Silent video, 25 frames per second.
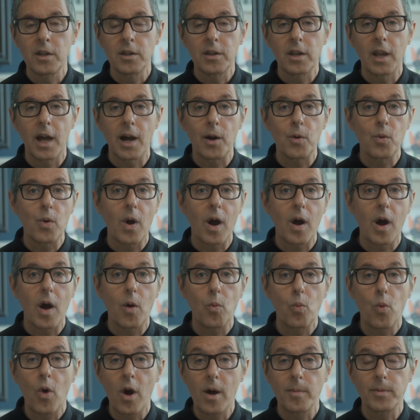Now,
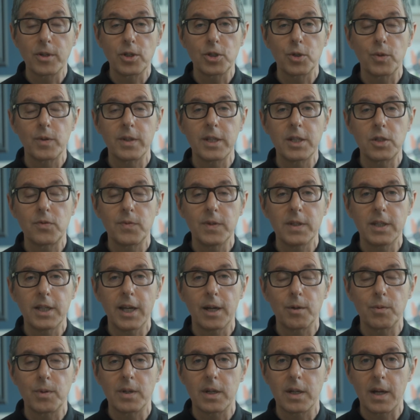what I'm going to do in this
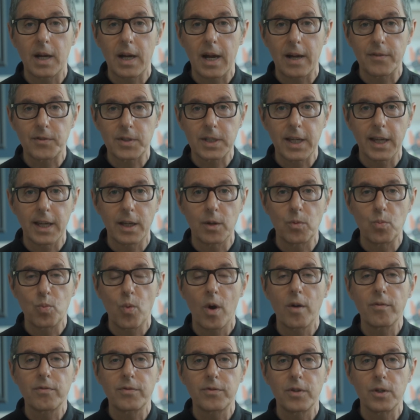video, I've taken
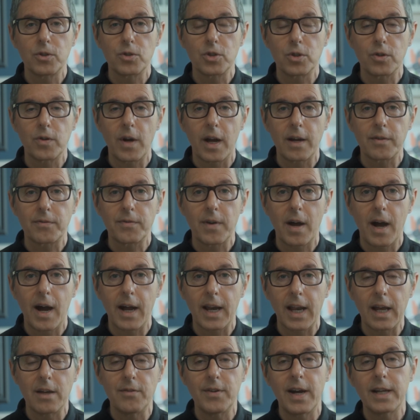one photograph
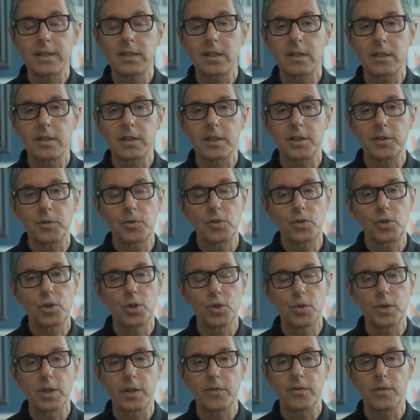and I've edited it
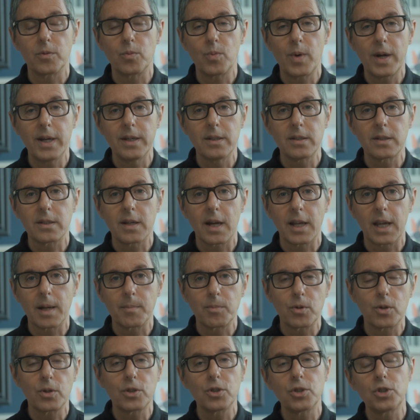two different ways, and I'm
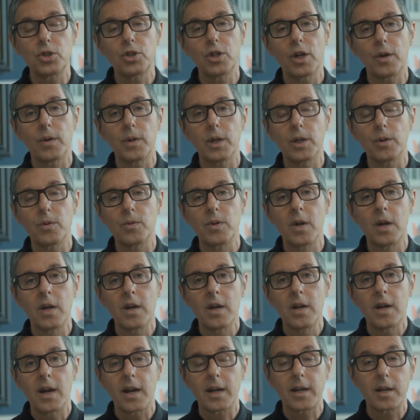going to show you
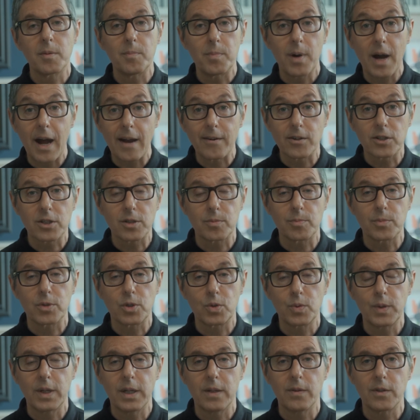a comparison
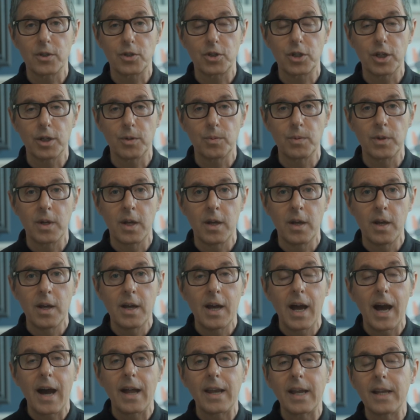between the two.
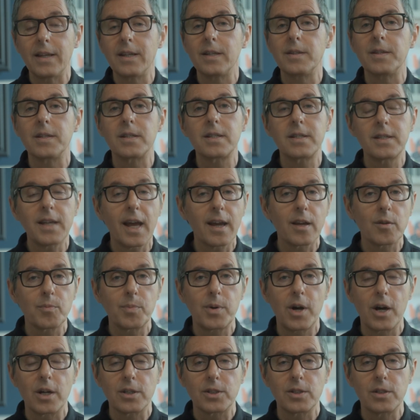And then in the second
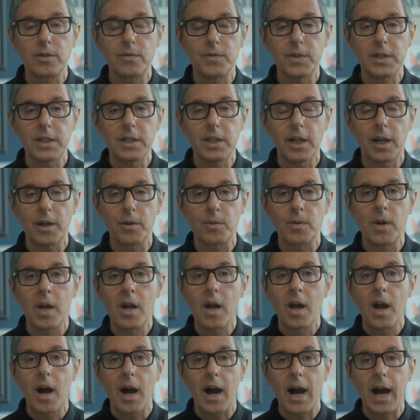part of the video,
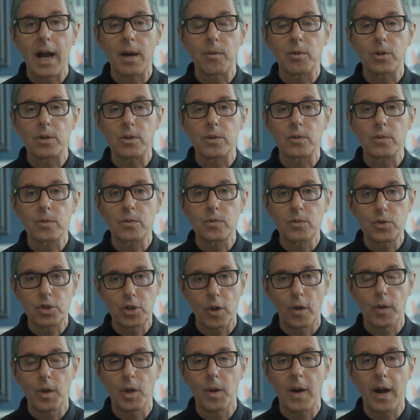I will
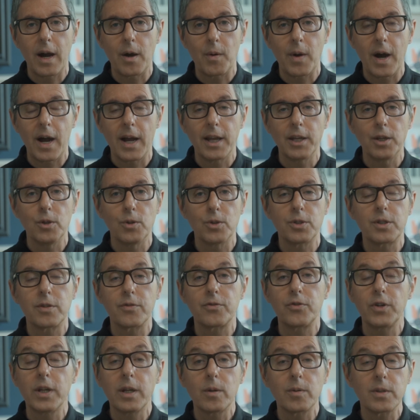show you how I use the
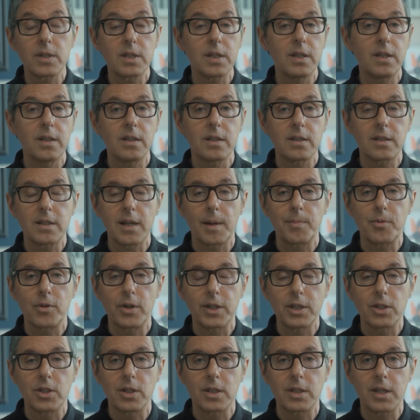frequency
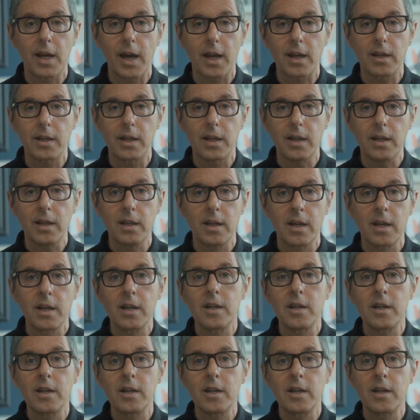separation technique.